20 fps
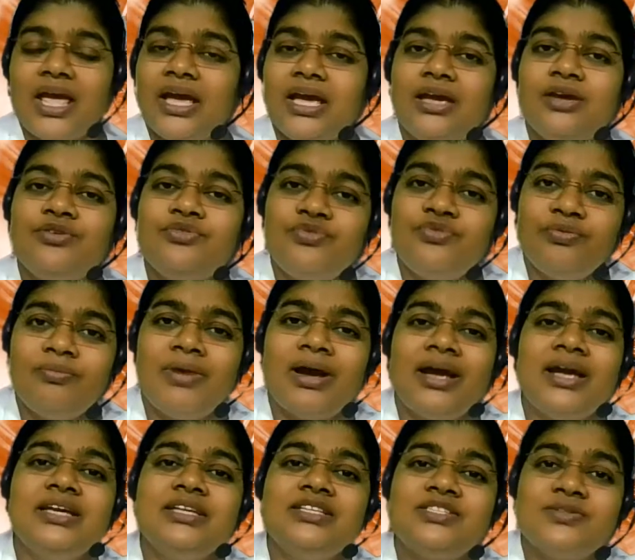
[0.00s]
If
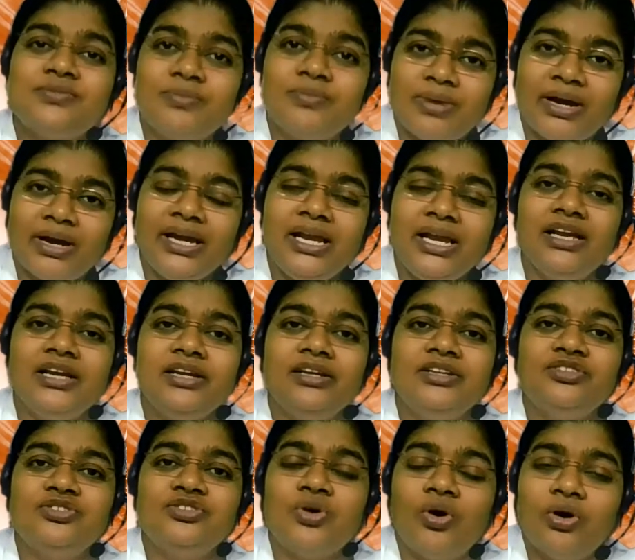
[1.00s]
my smile
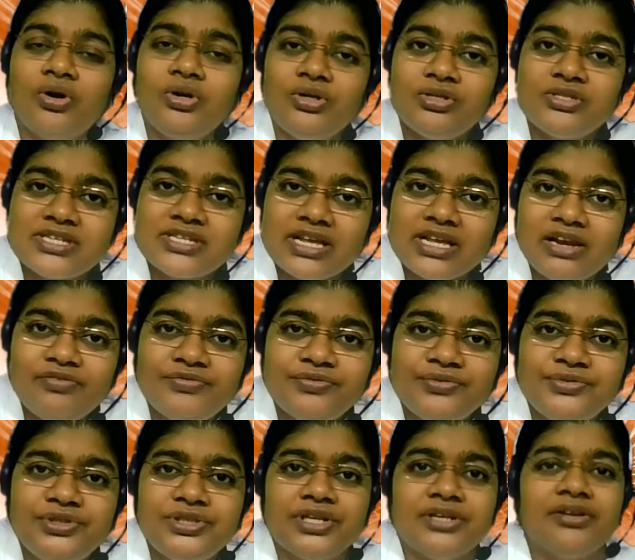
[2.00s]
is
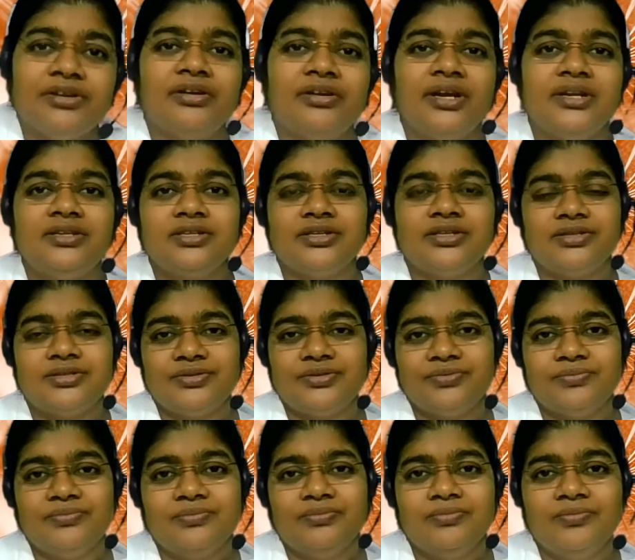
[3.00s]
self generated,
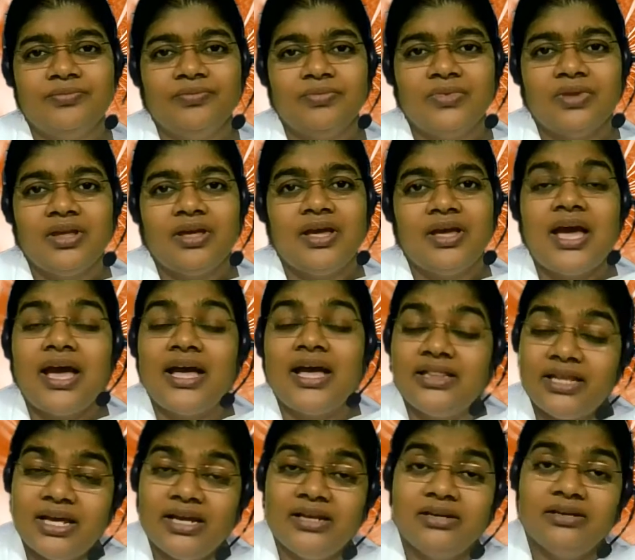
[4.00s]

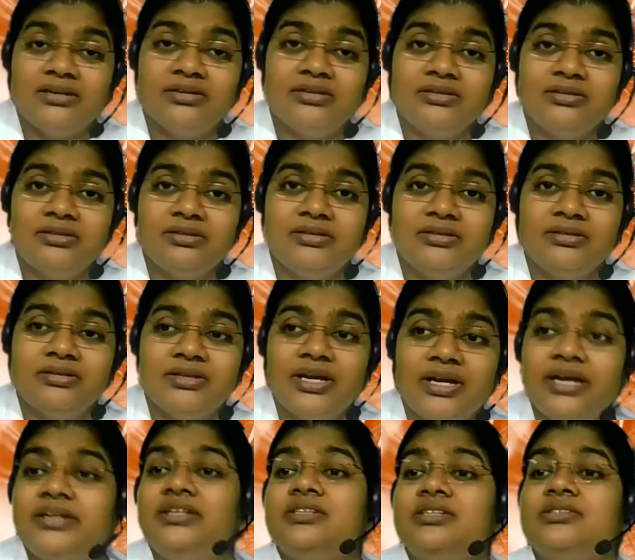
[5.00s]
and then
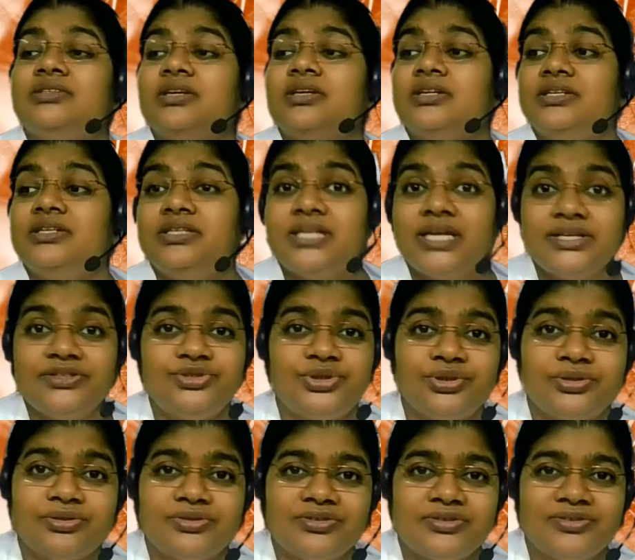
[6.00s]
it is
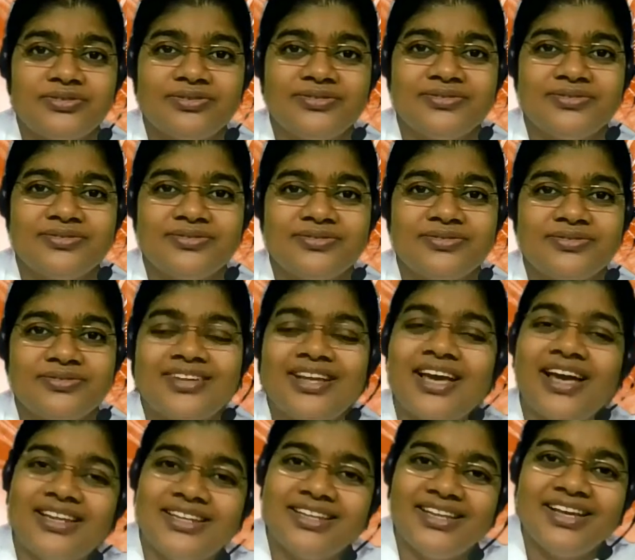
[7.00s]
contagious,
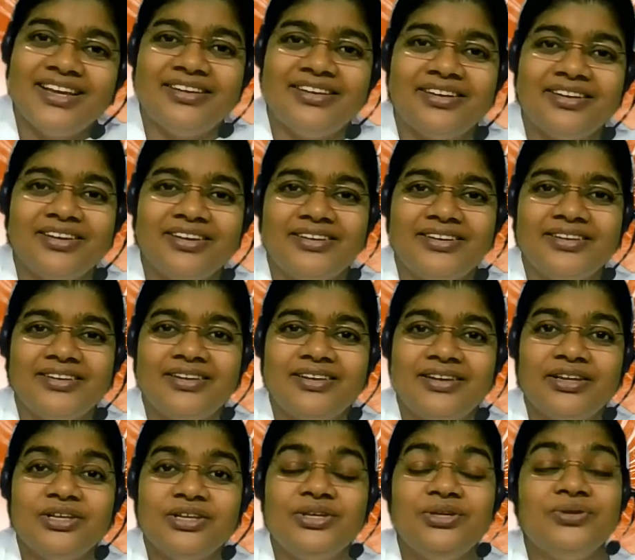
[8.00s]
and then
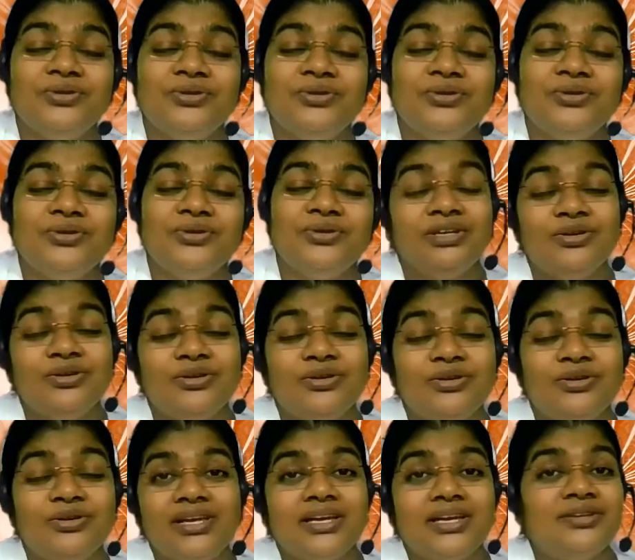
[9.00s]
you
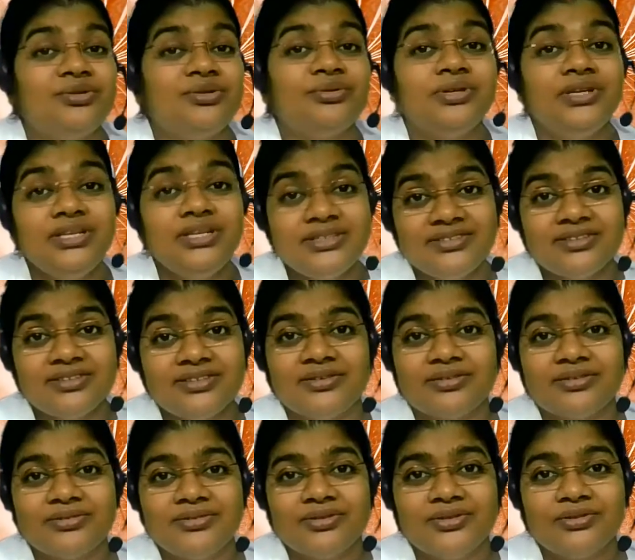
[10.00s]
will get
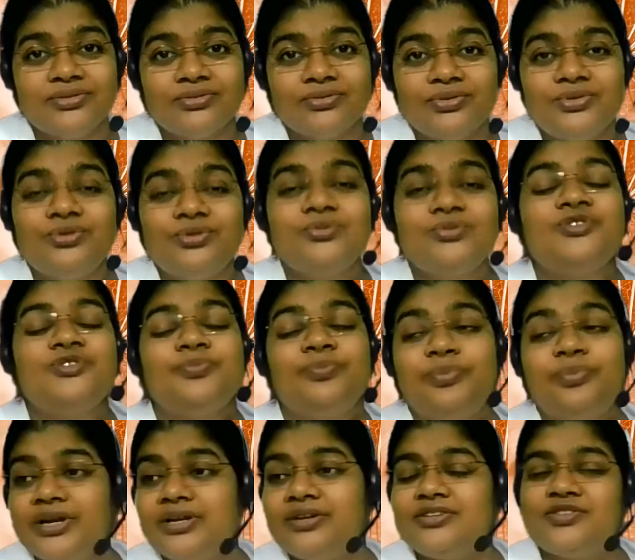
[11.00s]
reason to
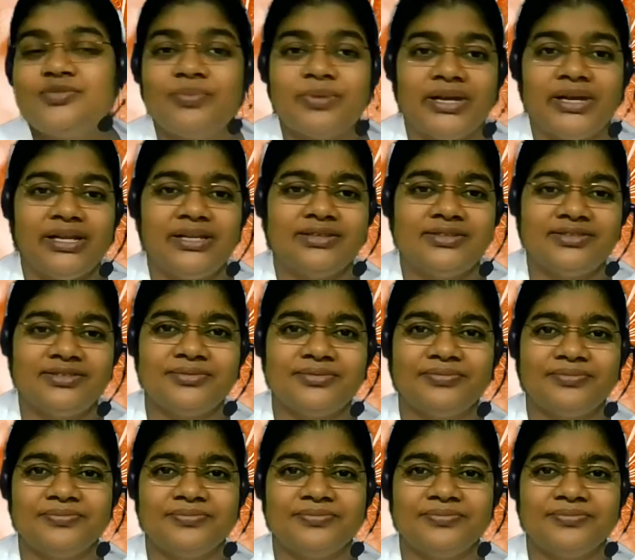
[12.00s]
spread smiles.